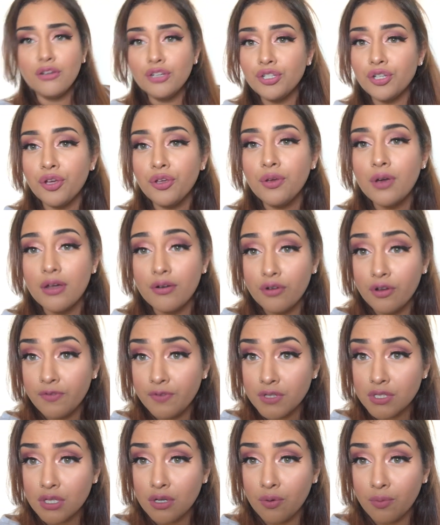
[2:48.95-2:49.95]
I'll show you. I don't know
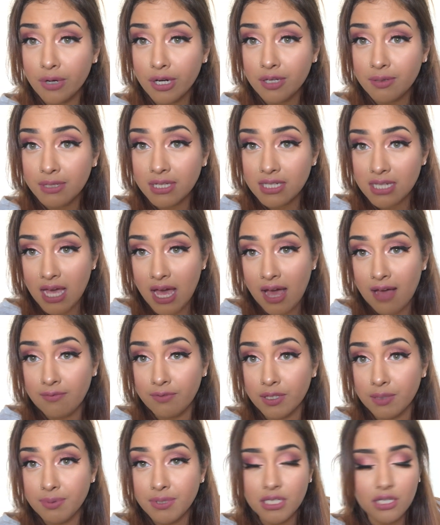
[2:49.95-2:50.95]
if it's gonna work because I
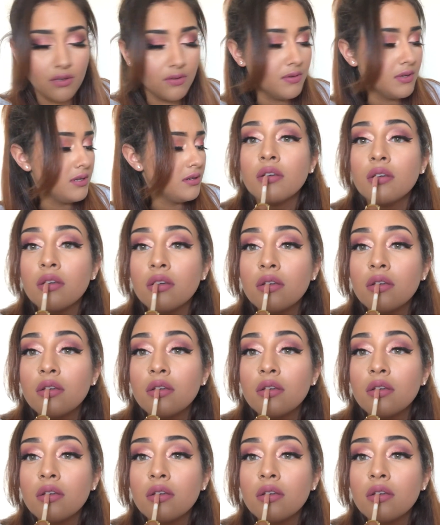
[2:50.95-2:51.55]
have lipstick on.